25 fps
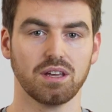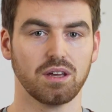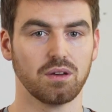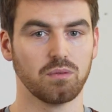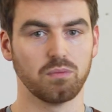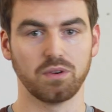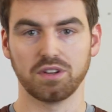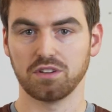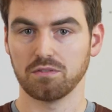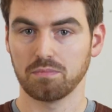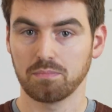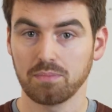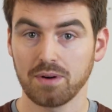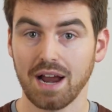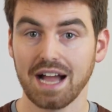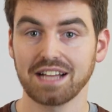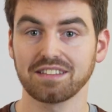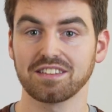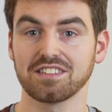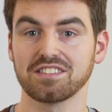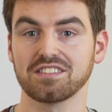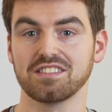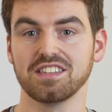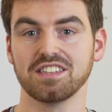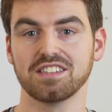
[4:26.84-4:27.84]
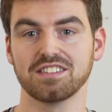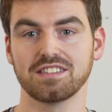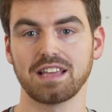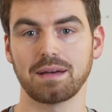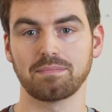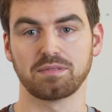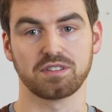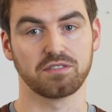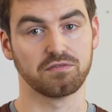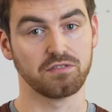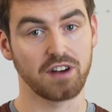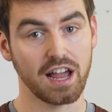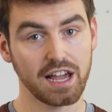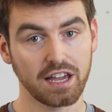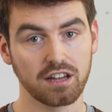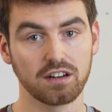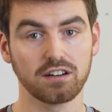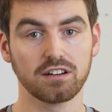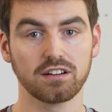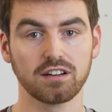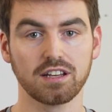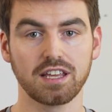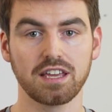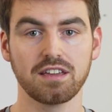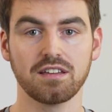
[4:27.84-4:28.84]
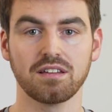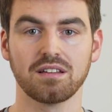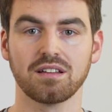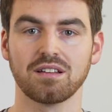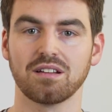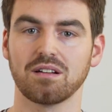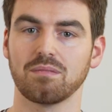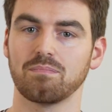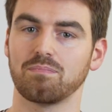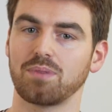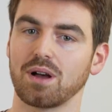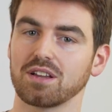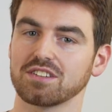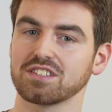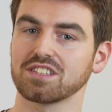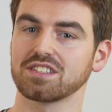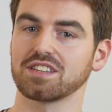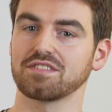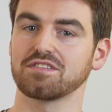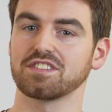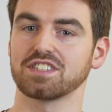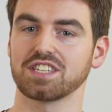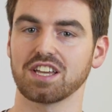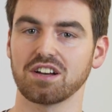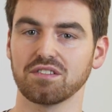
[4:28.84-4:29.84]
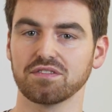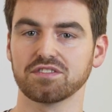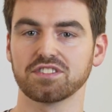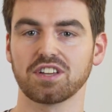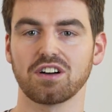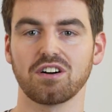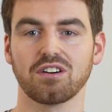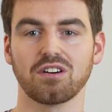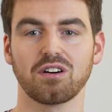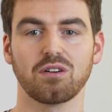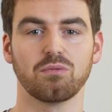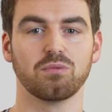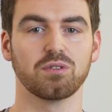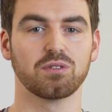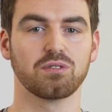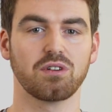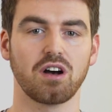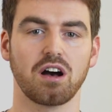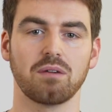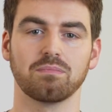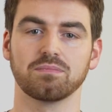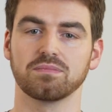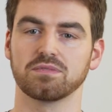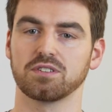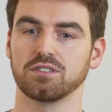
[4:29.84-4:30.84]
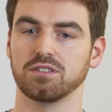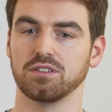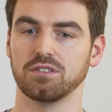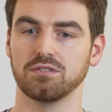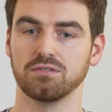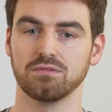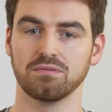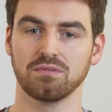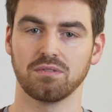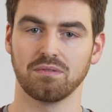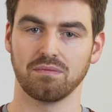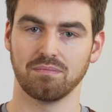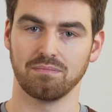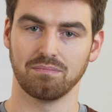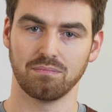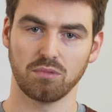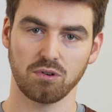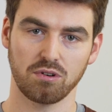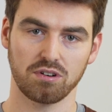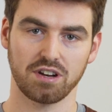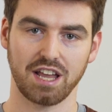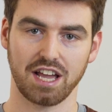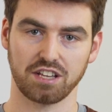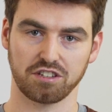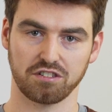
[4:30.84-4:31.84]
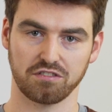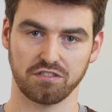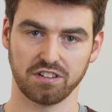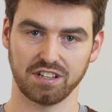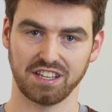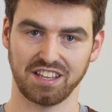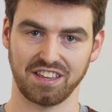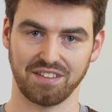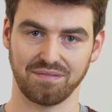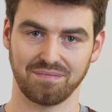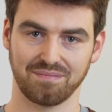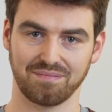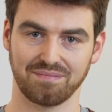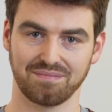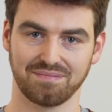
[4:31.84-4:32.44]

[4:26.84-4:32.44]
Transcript: When you practice these steps regularly, positive self-talk will come to you more naturally.